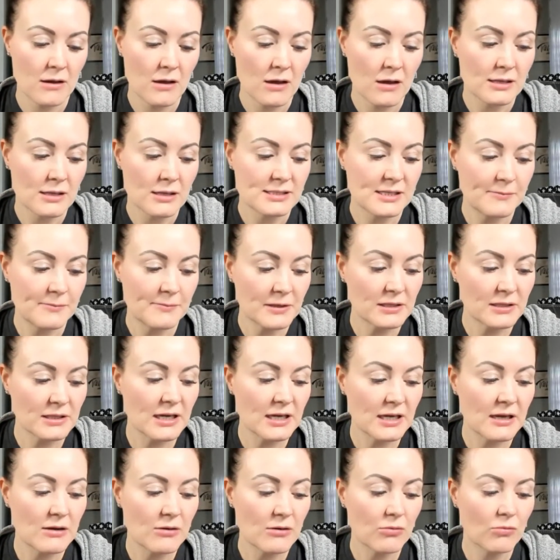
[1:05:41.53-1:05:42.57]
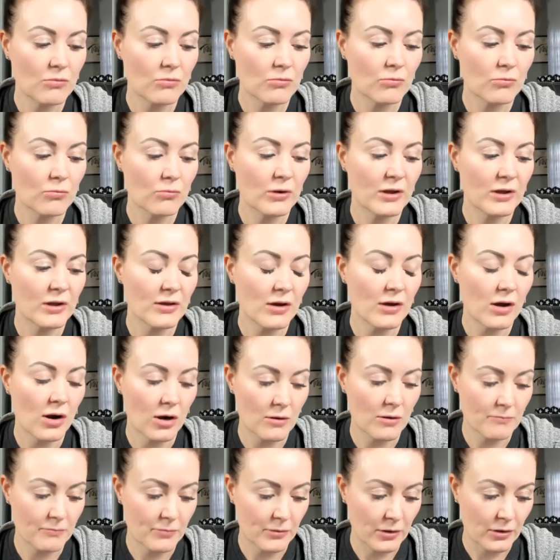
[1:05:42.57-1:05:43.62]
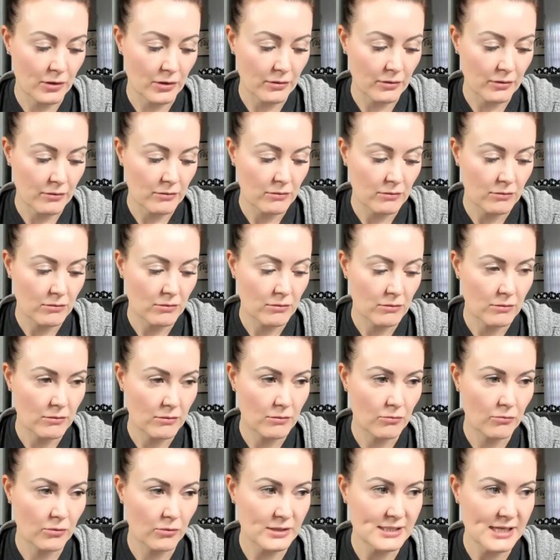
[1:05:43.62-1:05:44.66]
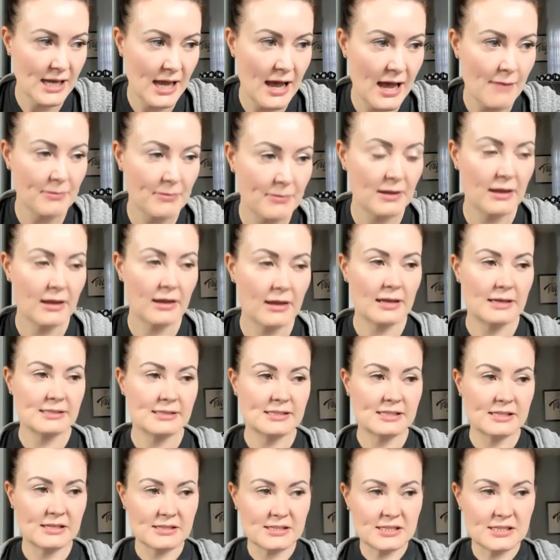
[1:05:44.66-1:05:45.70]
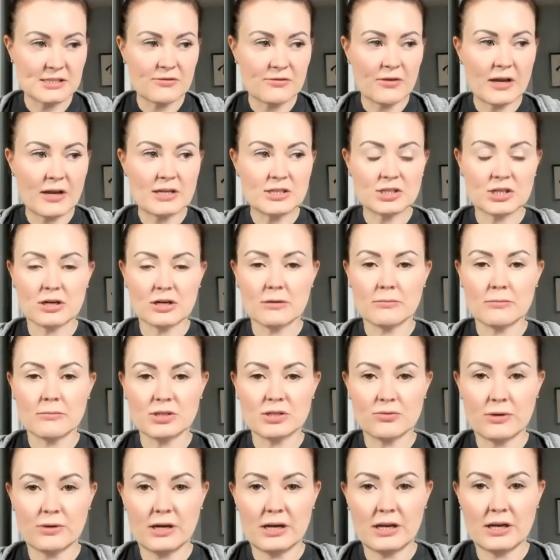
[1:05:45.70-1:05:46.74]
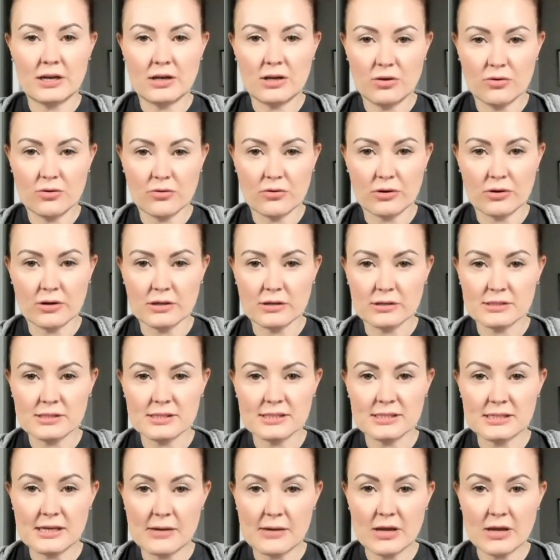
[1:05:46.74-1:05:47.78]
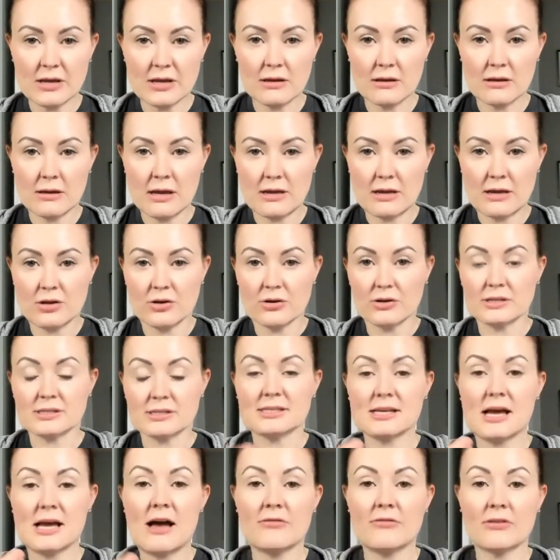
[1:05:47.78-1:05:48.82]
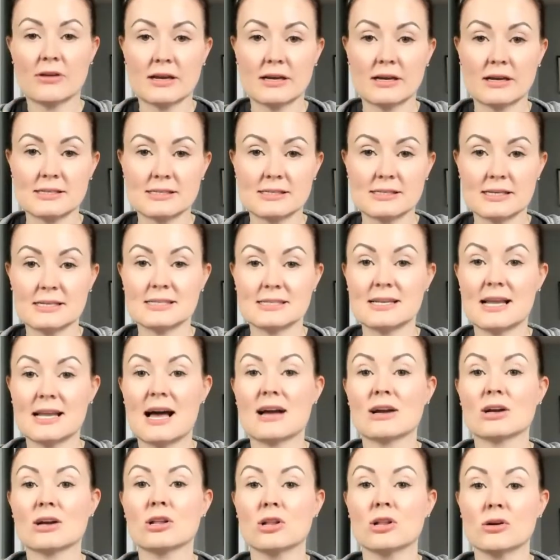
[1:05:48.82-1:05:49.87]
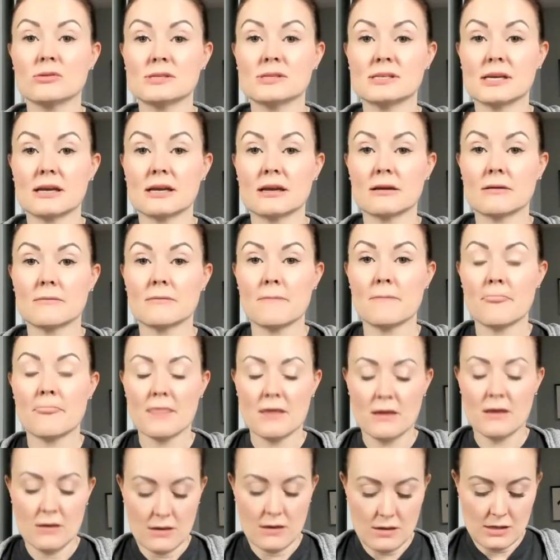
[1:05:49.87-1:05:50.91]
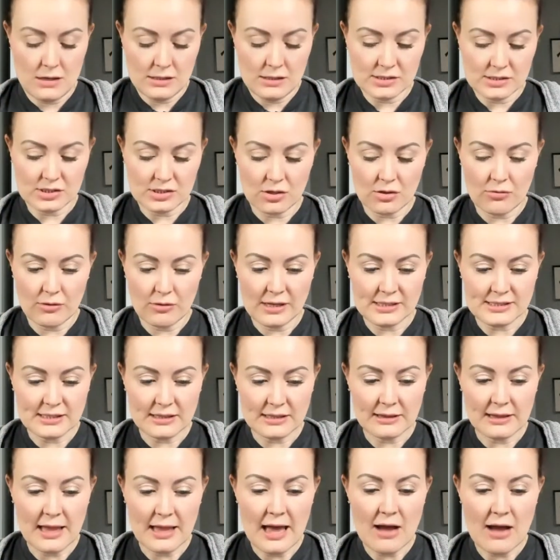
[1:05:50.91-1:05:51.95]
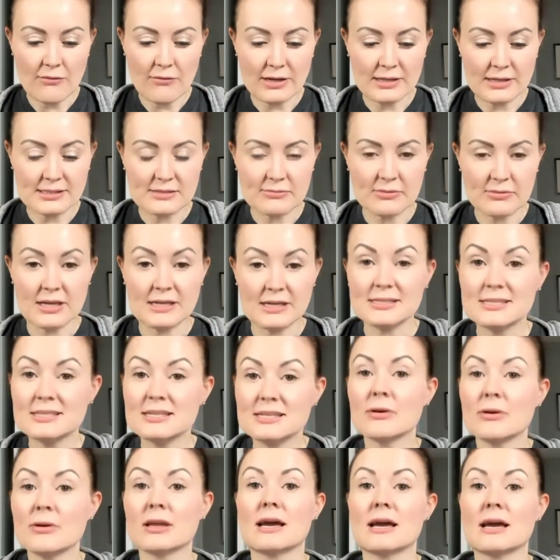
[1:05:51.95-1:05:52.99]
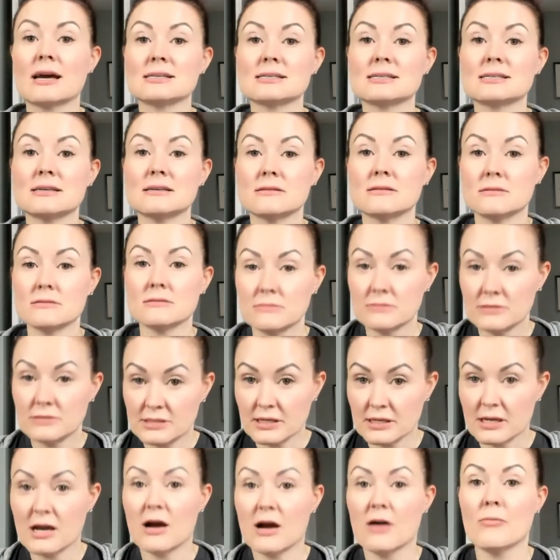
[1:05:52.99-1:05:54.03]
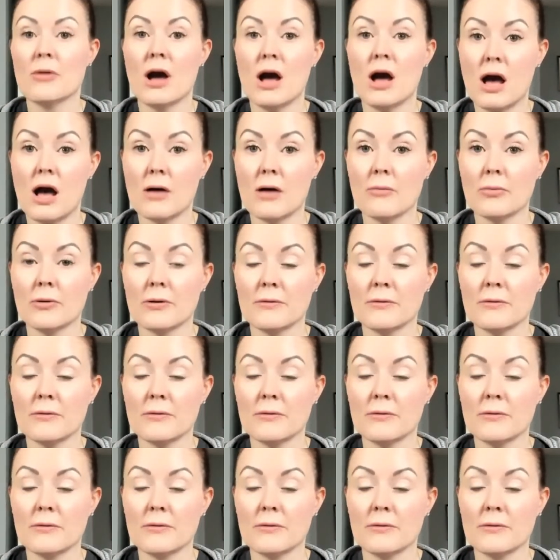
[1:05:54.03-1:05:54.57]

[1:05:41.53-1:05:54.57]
Typically with heartburn, what's happening is the sphincter between your stomach and your esophagus is not closing. So it's allowing some of that stomach acid to come up.